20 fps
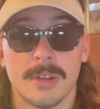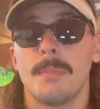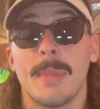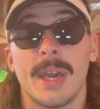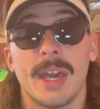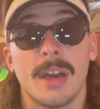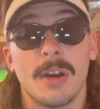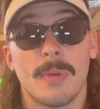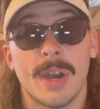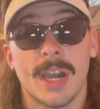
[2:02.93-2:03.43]

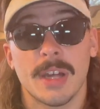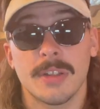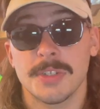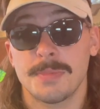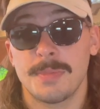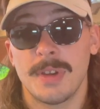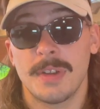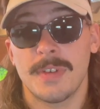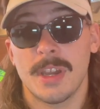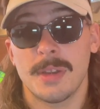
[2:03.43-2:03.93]
Male Waglers
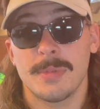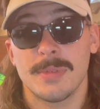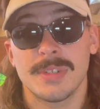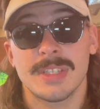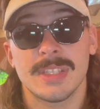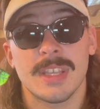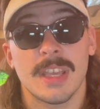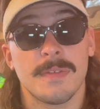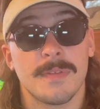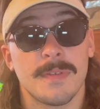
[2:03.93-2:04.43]
Pit Vipers
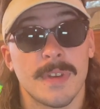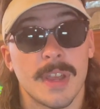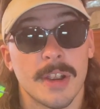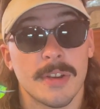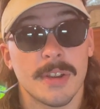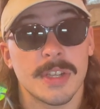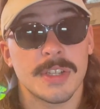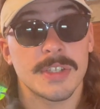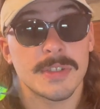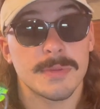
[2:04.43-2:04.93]
stay
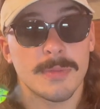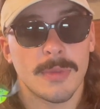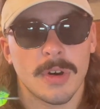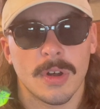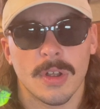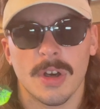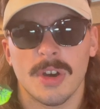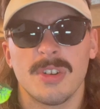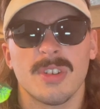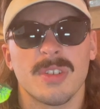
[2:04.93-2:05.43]
very
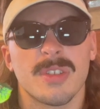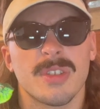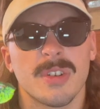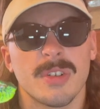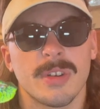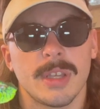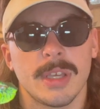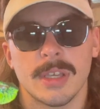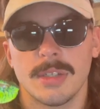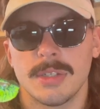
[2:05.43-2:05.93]
small, under
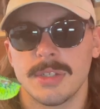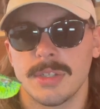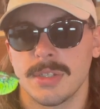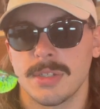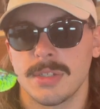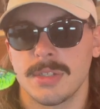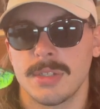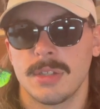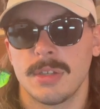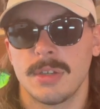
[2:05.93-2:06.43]
30
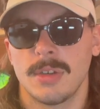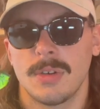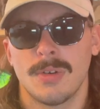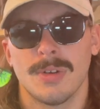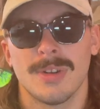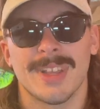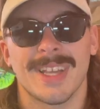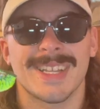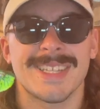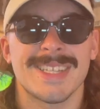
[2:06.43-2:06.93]
inches,
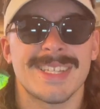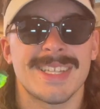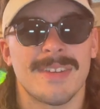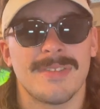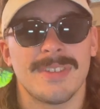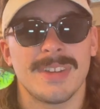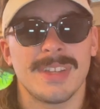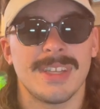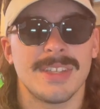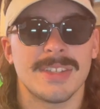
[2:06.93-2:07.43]
or like
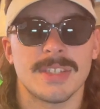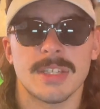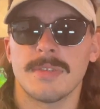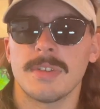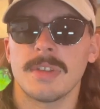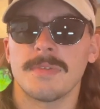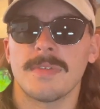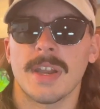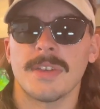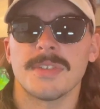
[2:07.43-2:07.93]
70,
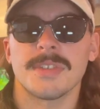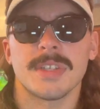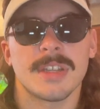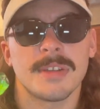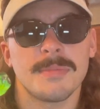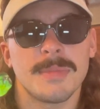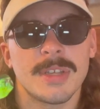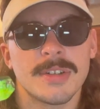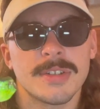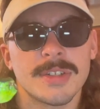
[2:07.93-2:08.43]
75
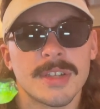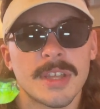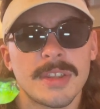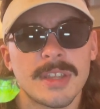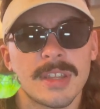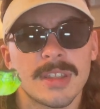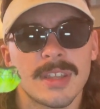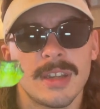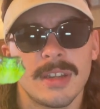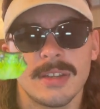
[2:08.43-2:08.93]
centimeters, I
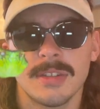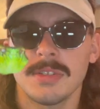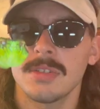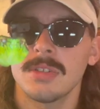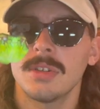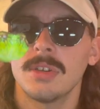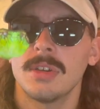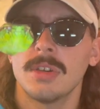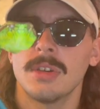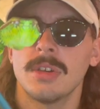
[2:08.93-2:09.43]
think that is.
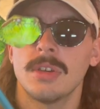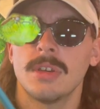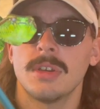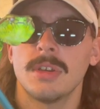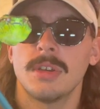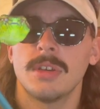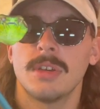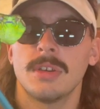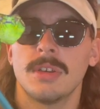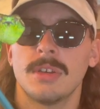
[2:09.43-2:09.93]

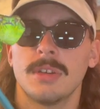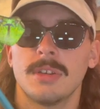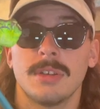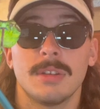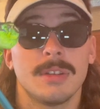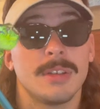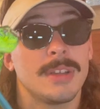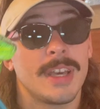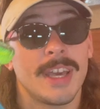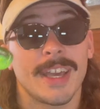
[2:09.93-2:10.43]

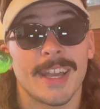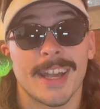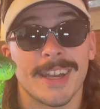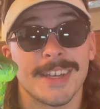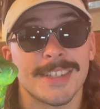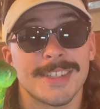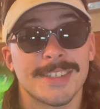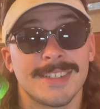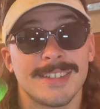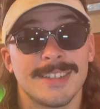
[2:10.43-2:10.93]
Hey
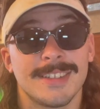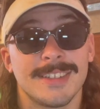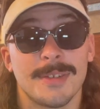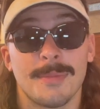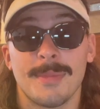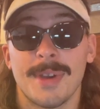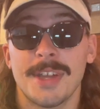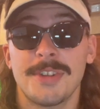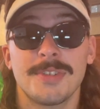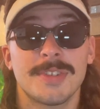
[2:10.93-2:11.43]
guys, the
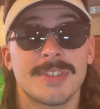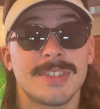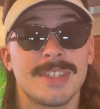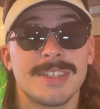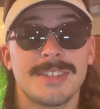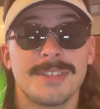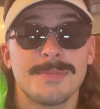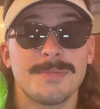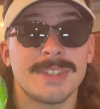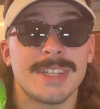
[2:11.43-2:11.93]
metric
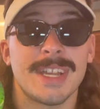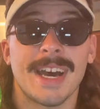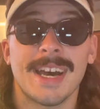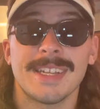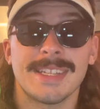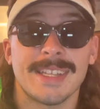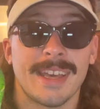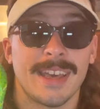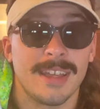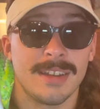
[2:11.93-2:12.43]
system's not
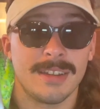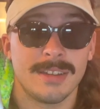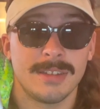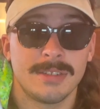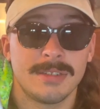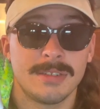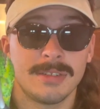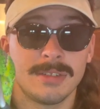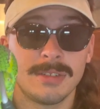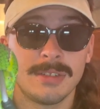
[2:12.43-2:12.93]
dead.
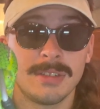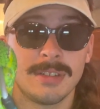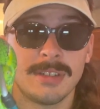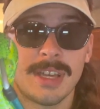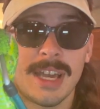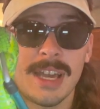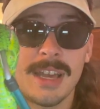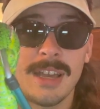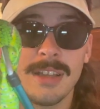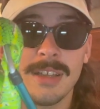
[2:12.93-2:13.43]

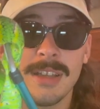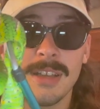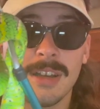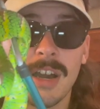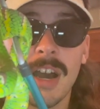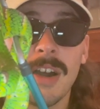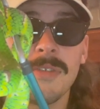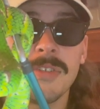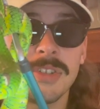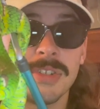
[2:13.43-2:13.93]

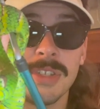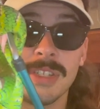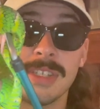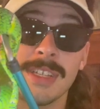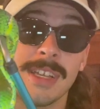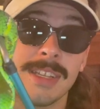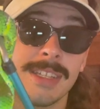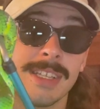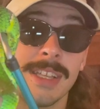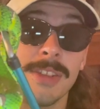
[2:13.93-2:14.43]
Obviously it's
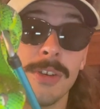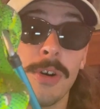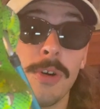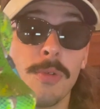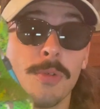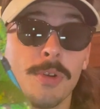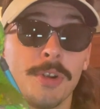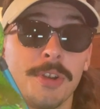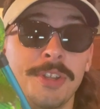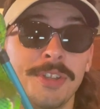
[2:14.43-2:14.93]
not dead, the whole
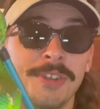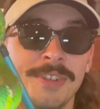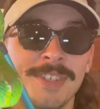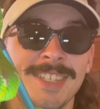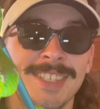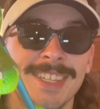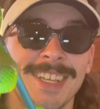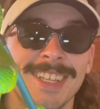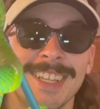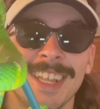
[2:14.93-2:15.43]
world
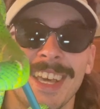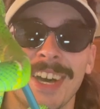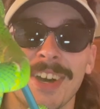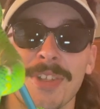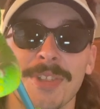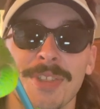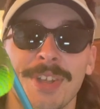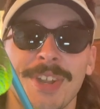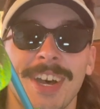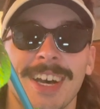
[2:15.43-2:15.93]
uses it, other
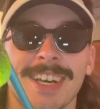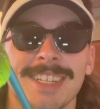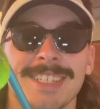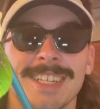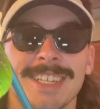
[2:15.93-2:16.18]
than us.